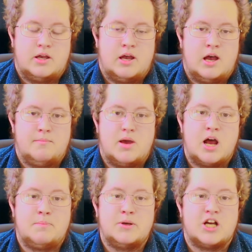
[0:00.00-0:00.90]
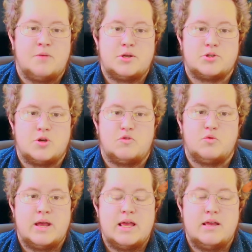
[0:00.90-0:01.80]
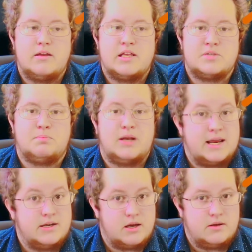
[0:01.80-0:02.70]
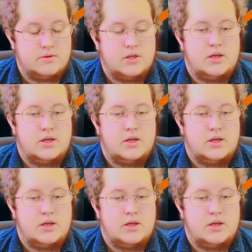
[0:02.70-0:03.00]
An up-and-coming software is Blender,